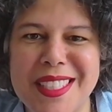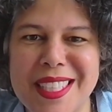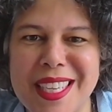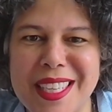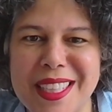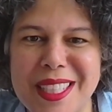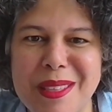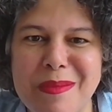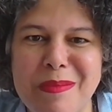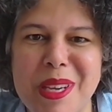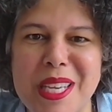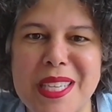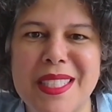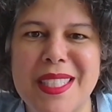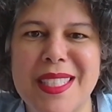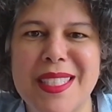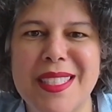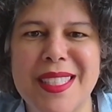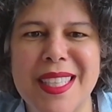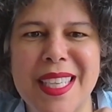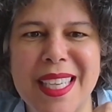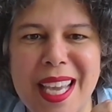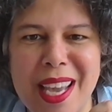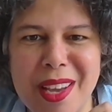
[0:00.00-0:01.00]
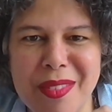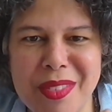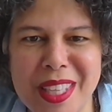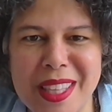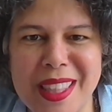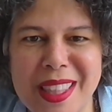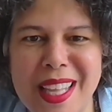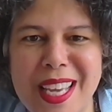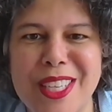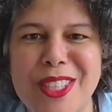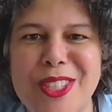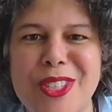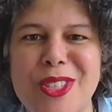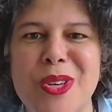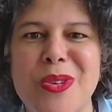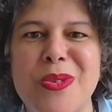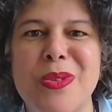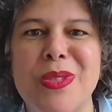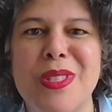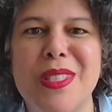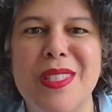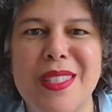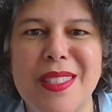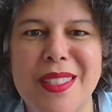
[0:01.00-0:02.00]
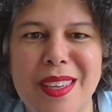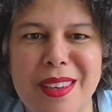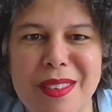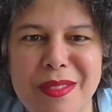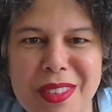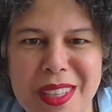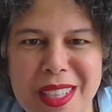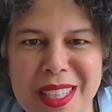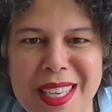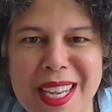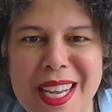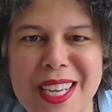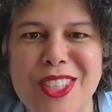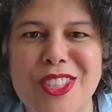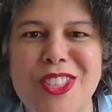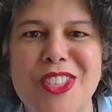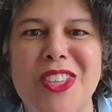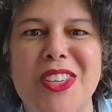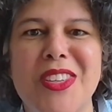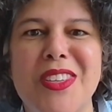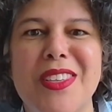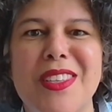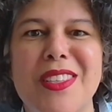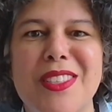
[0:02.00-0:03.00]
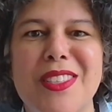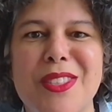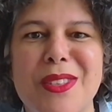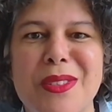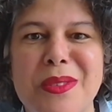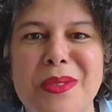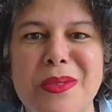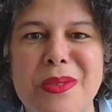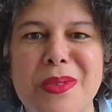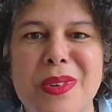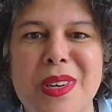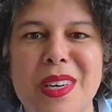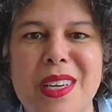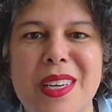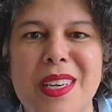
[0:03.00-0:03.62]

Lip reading: daily basis, like having that dose of connection to